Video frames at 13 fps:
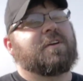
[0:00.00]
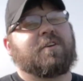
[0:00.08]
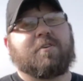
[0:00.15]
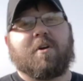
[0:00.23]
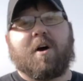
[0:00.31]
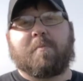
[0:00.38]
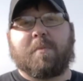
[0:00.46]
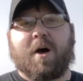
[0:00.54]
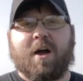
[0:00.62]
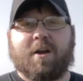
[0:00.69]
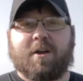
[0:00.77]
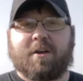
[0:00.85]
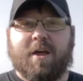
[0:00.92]
you're not
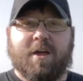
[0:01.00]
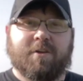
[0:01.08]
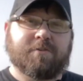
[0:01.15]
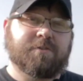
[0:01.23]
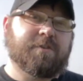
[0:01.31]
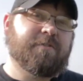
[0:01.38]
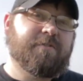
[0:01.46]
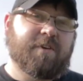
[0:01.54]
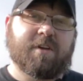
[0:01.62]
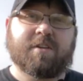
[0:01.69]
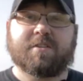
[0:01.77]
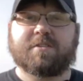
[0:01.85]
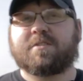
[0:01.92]
buying a Daniel
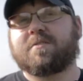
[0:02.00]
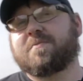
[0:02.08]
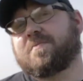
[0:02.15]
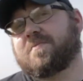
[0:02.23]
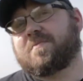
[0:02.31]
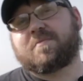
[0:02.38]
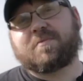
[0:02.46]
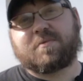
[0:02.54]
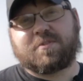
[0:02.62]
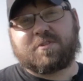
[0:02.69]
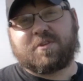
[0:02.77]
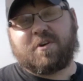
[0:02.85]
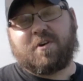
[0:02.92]
Defense.
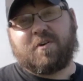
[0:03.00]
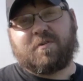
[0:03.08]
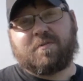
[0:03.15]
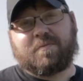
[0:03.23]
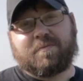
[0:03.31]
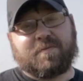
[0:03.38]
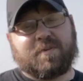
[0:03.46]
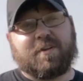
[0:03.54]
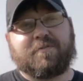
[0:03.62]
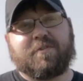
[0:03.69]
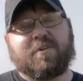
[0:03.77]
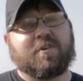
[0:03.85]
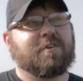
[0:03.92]
So
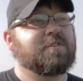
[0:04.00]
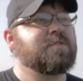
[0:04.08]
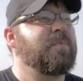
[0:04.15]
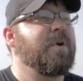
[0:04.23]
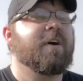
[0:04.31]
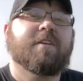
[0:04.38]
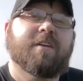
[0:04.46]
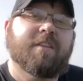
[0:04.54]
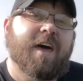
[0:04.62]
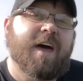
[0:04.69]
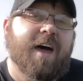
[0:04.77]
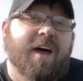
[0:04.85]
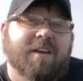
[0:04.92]
if you're expecting
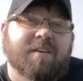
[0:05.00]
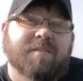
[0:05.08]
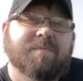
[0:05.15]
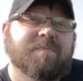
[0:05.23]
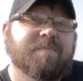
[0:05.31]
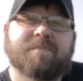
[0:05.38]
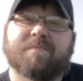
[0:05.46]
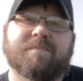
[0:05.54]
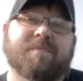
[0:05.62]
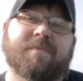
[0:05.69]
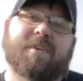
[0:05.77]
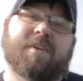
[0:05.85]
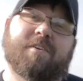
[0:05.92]
that,
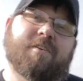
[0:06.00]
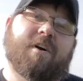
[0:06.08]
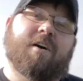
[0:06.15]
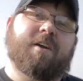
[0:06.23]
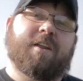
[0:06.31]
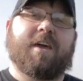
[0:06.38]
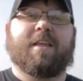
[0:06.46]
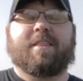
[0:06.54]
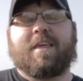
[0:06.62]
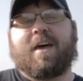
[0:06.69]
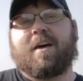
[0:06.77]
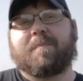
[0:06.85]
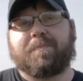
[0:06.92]
you're not going to get
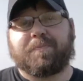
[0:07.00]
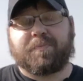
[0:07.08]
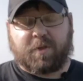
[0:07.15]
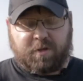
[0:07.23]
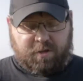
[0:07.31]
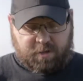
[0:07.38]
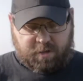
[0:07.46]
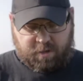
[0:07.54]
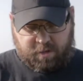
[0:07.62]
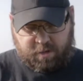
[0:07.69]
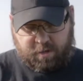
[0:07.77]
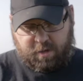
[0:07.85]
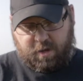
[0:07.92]
that.
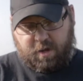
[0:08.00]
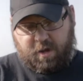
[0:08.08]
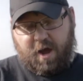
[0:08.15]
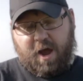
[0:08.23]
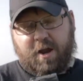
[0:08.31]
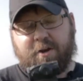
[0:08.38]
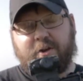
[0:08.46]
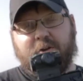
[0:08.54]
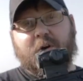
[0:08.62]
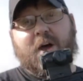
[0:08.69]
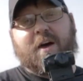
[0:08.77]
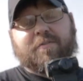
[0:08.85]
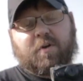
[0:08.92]
I do
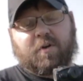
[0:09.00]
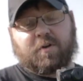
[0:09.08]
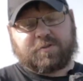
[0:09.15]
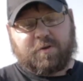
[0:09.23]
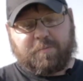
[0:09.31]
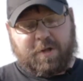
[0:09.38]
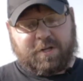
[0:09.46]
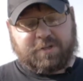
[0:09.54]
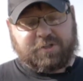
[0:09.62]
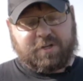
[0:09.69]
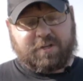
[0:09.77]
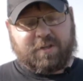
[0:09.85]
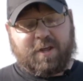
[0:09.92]
have to also
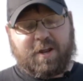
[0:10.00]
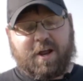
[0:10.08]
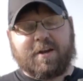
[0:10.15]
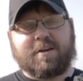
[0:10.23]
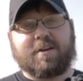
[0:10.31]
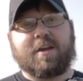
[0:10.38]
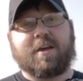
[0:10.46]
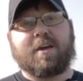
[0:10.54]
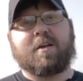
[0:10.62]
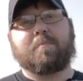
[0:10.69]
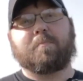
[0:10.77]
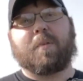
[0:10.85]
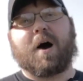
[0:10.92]
mention that I
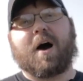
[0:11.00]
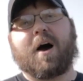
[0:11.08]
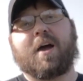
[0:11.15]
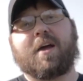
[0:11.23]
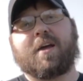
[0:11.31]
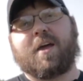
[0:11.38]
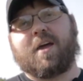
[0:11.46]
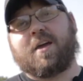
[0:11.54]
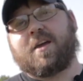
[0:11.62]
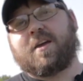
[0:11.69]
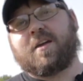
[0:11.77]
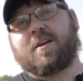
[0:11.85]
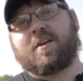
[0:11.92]
did buy
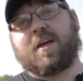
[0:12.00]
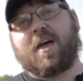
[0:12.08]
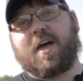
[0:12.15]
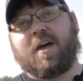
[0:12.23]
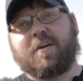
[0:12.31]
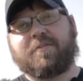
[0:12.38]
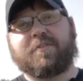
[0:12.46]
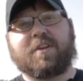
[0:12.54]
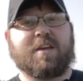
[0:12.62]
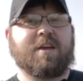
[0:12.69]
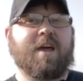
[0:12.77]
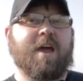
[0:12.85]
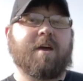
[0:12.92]
a
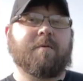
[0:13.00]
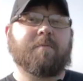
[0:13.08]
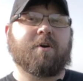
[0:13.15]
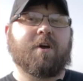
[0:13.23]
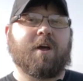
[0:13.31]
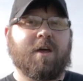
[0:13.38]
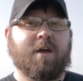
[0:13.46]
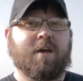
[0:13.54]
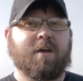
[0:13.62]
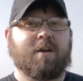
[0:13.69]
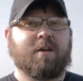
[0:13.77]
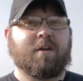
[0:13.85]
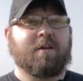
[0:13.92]
FT Hammerhead